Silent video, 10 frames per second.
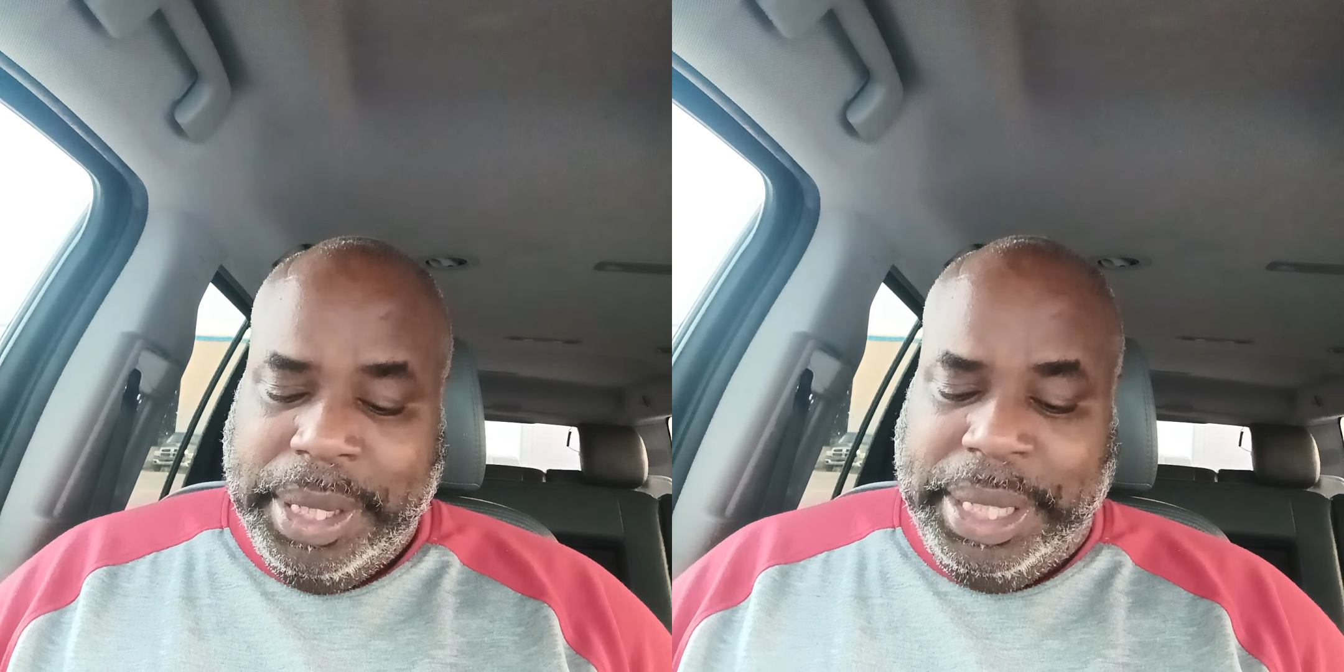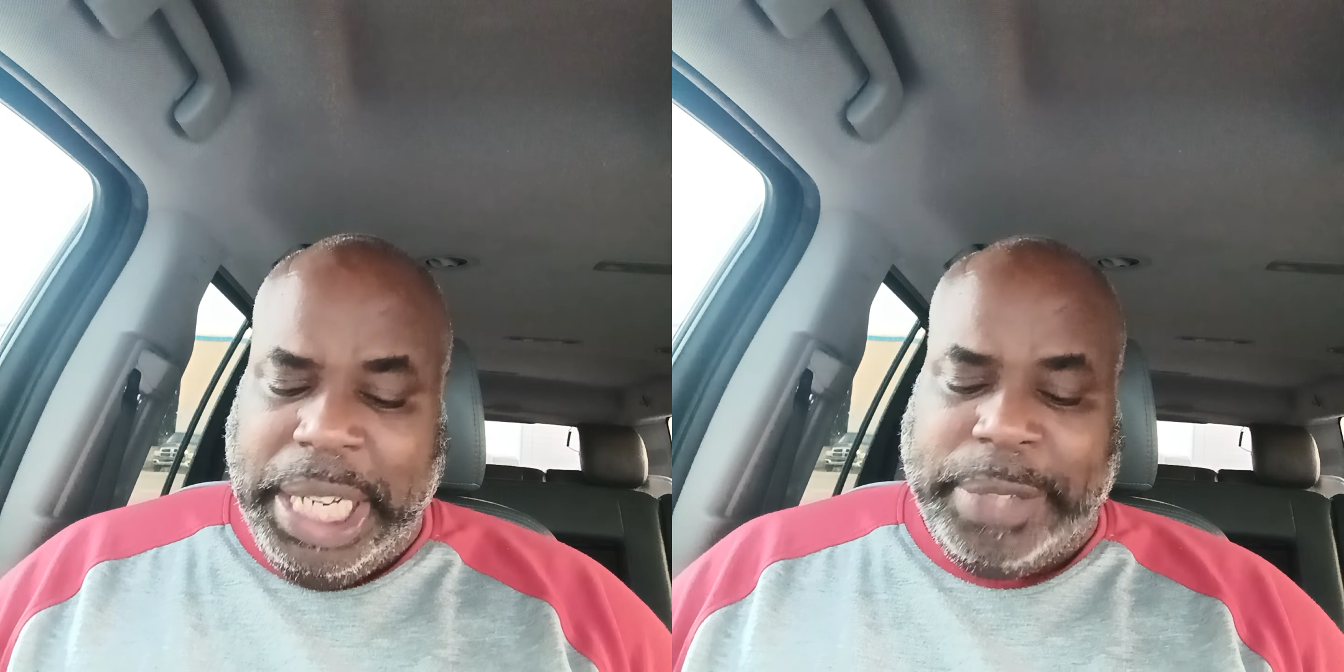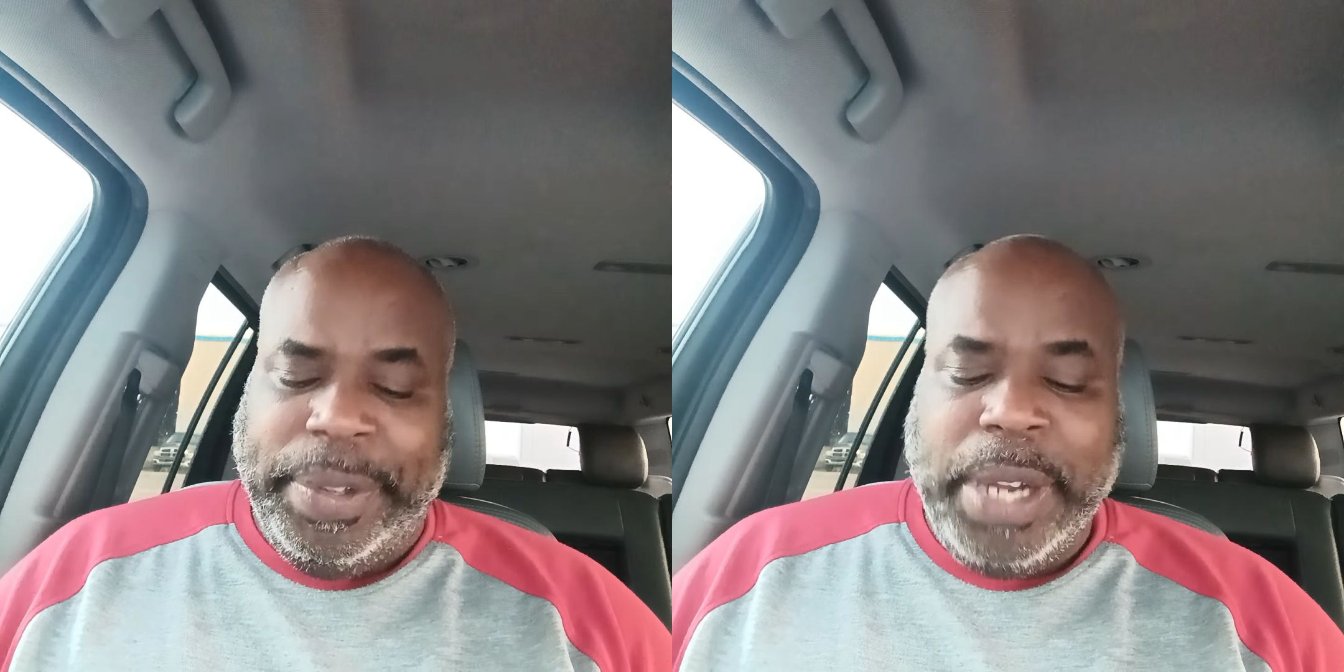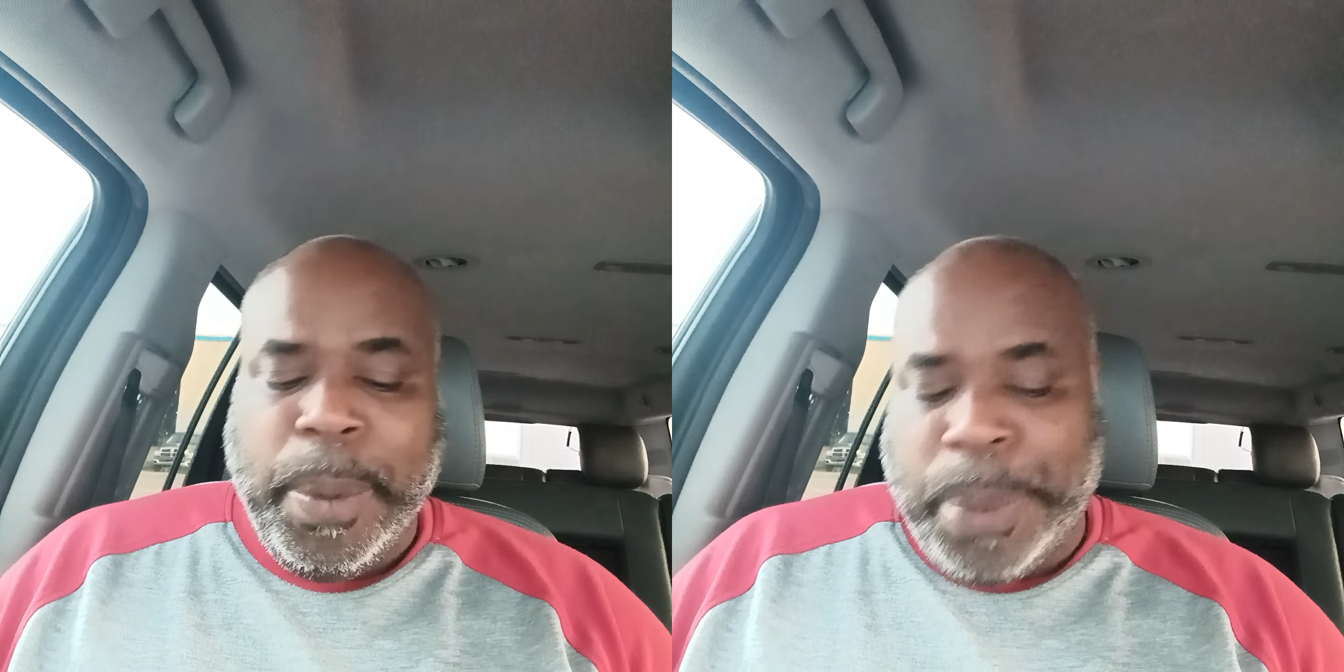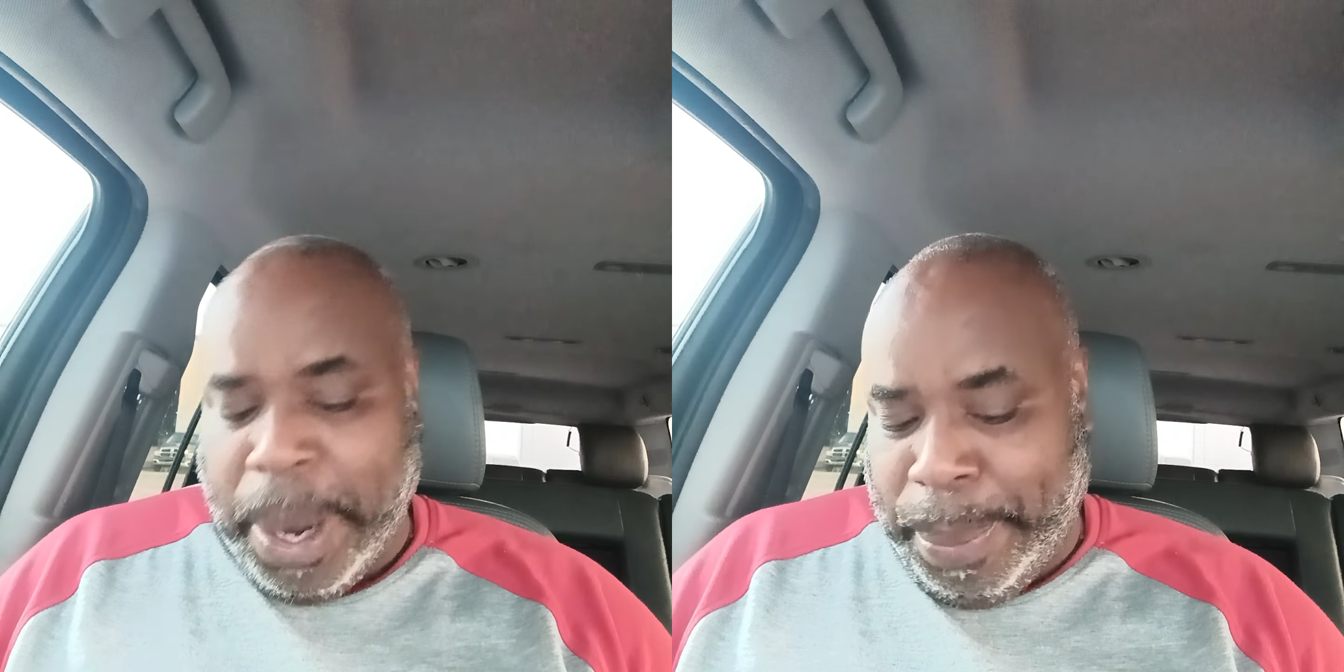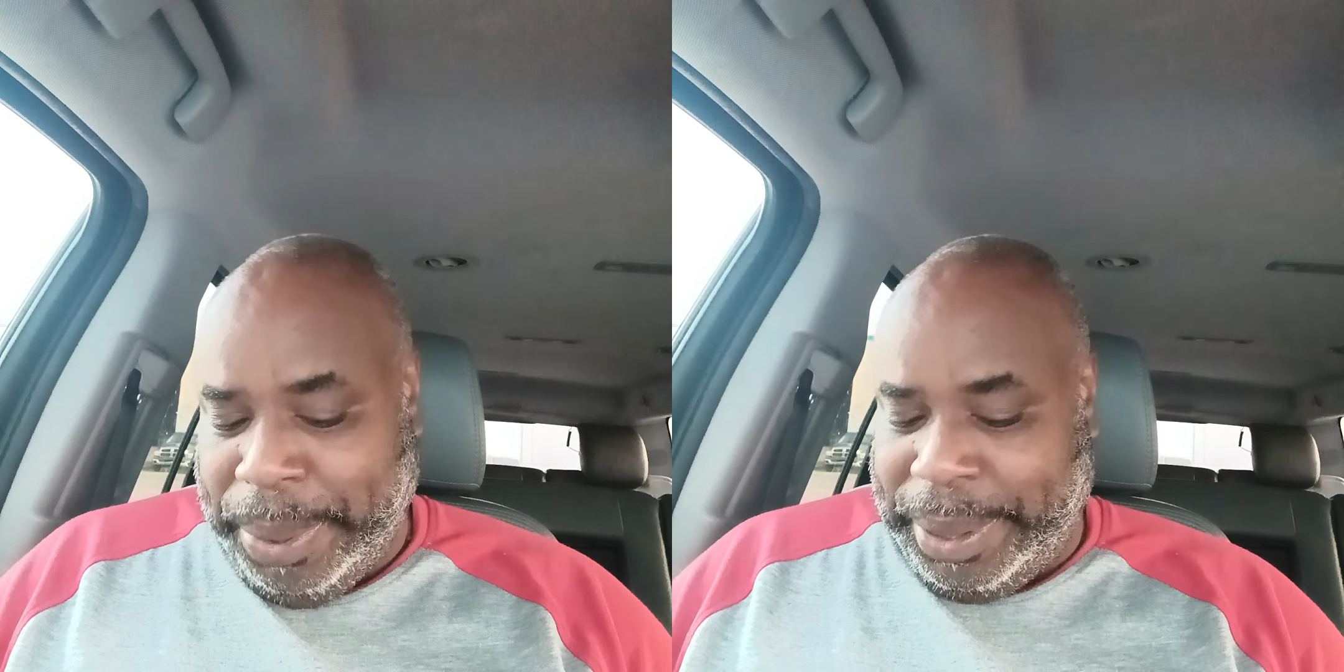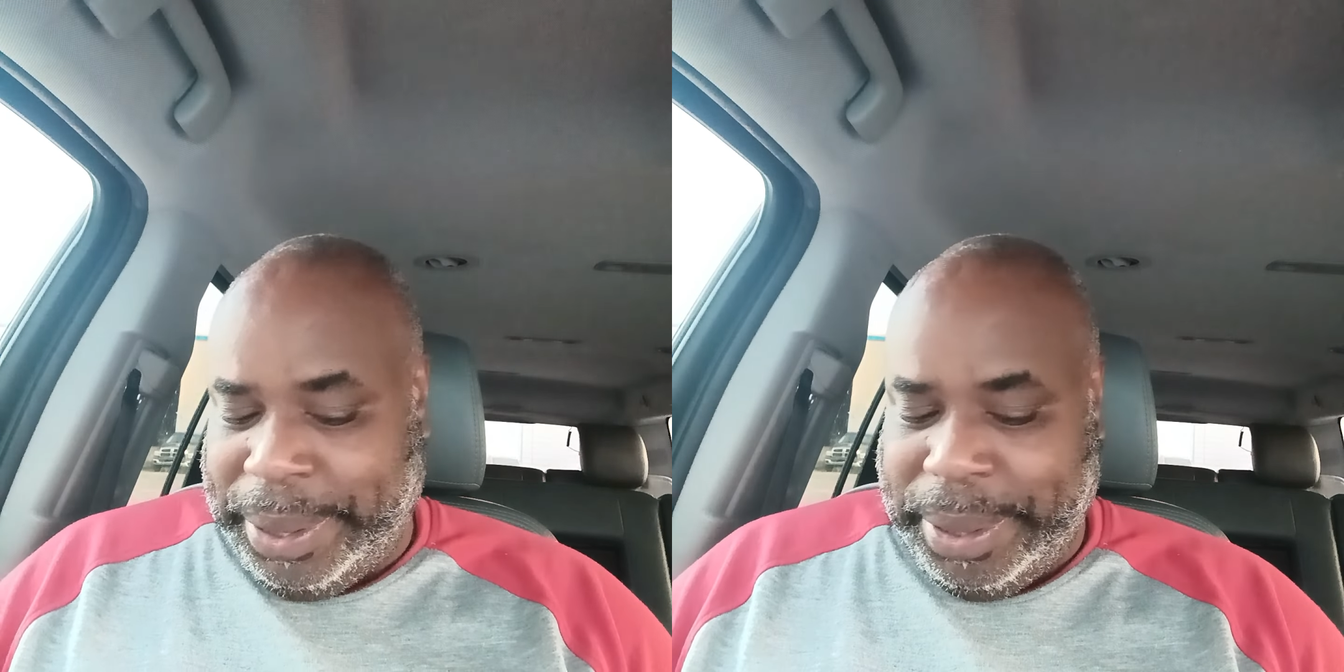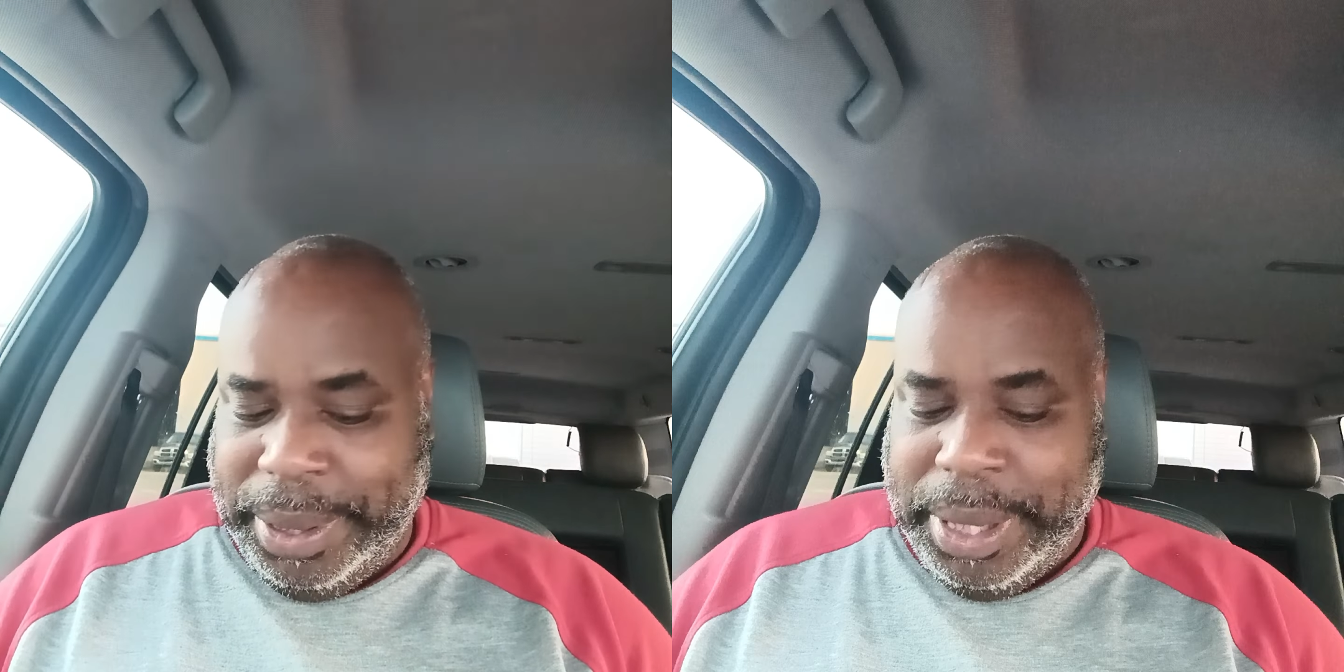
just for your purpose,